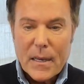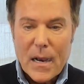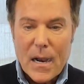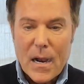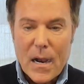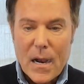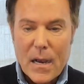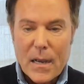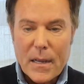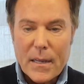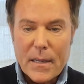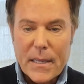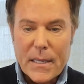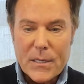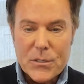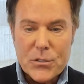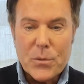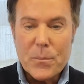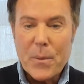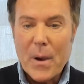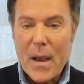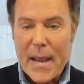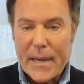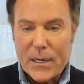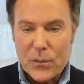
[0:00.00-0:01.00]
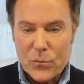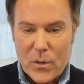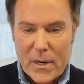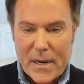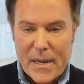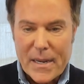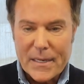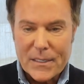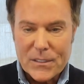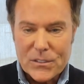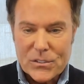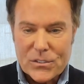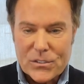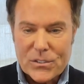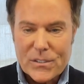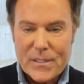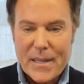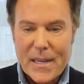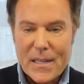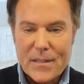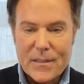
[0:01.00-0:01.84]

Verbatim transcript: uh, into buying rigs.